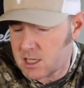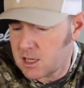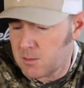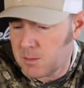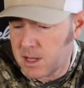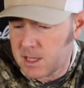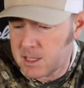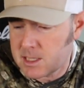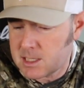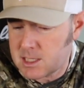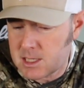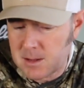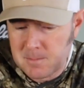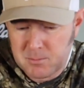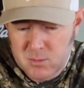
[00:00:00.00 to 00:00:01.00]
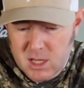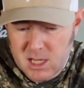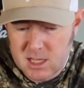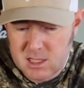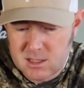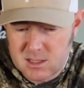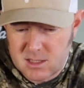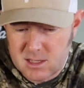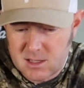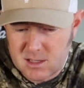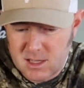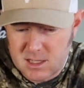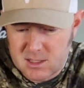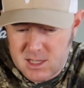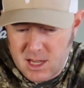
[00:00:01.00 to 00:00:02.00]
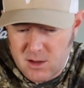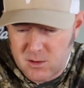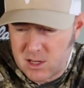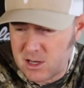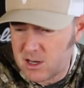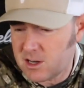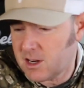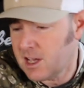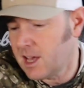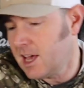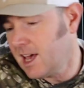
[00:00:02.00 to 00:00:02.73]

Cabela's in town here,